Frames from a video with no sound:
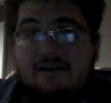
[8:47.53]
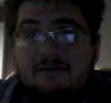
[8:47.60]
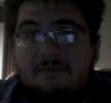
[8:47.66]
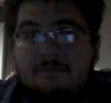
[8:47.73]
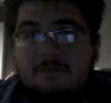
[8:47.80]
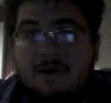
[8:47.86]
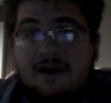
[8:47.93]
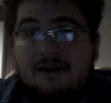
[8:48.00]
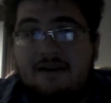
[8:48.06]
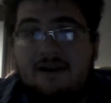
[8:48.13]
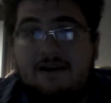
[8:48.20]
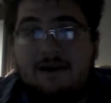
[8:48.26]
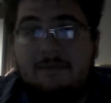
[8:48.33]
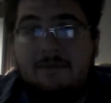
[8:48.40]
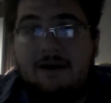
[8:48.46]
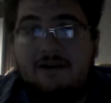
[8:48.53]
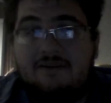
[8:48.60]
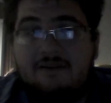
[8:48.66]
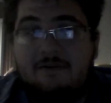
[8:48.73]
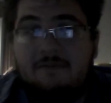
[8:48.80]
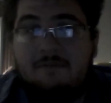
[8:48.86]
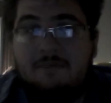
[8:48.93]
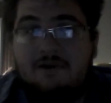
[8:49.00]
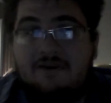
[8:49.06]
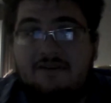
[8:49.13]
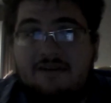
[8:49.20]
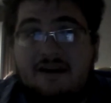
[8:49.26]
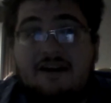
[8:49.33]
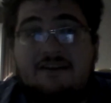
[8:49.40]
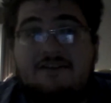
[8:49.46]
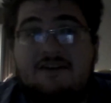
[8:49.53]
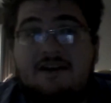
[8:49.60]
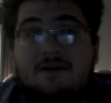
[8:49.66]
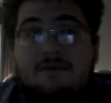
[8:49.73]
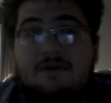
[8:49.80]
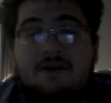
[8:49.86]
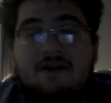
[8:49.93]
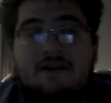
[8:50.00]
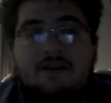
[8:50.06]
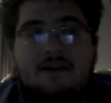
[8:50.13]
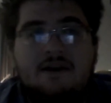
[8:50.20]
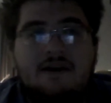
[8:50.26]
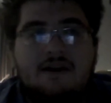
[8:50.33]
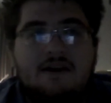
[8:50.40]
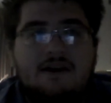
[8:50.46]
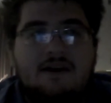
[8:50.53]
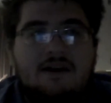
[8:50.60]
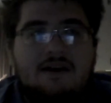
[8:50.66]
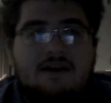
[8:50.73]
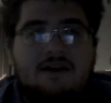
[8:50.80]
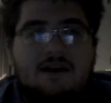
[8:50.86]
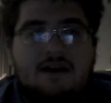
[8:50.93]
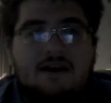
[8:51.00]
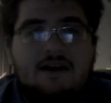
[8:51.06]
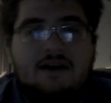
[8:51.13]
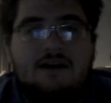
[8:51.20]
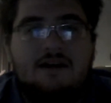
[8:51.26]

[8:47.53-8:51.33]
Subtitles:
Main deck I'm actually pretty satisfied with. Uh,